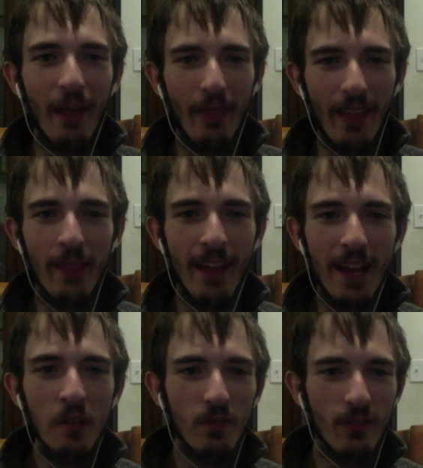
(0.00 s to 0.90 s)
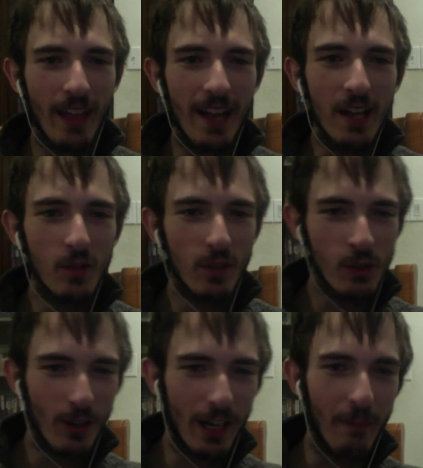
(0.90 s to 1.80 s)
Thanks for
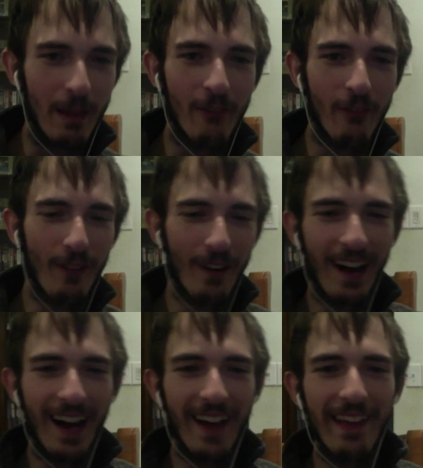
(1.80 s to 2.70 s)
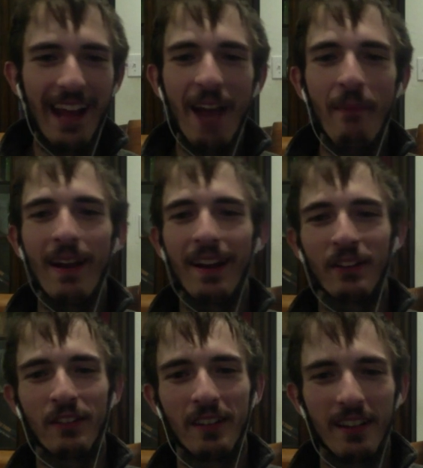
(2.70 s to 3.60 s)
joining me for the
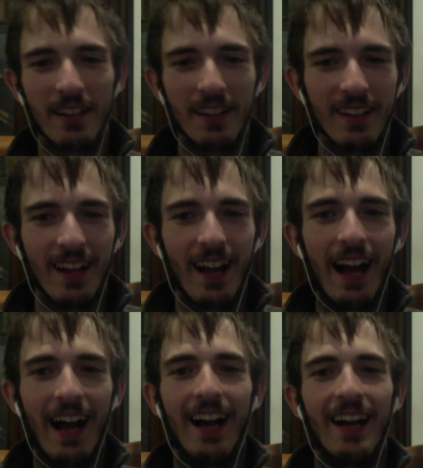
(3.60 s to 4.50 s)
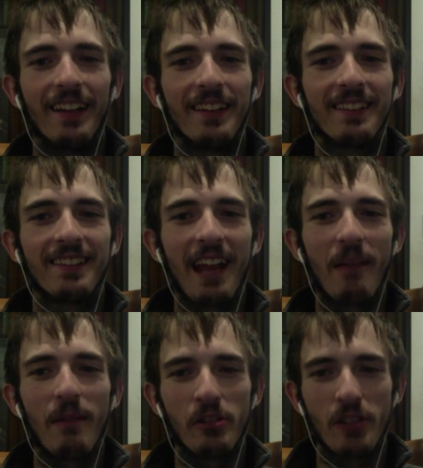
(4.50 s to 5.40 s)
Apex
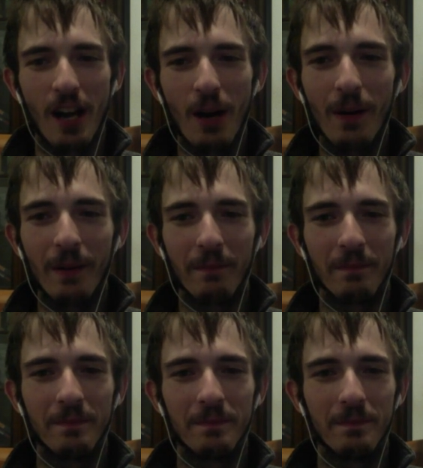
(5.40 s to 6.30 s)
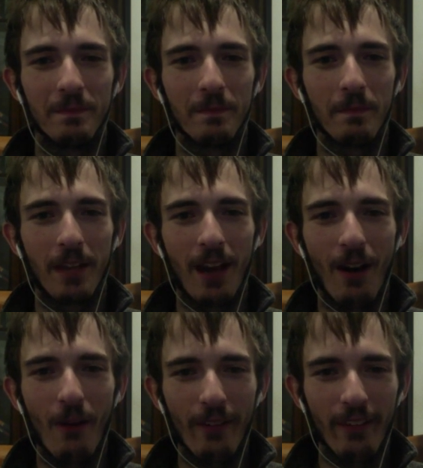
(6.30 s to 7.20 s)
Samus show, and
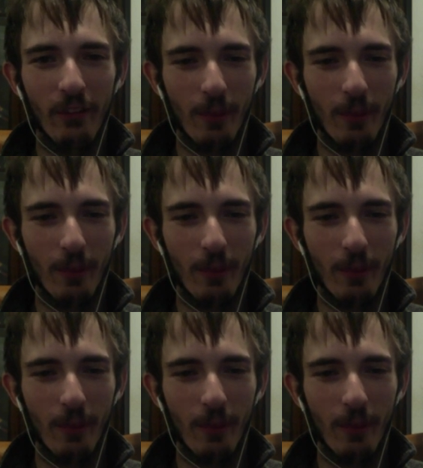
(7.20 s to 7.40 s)
hopefully this will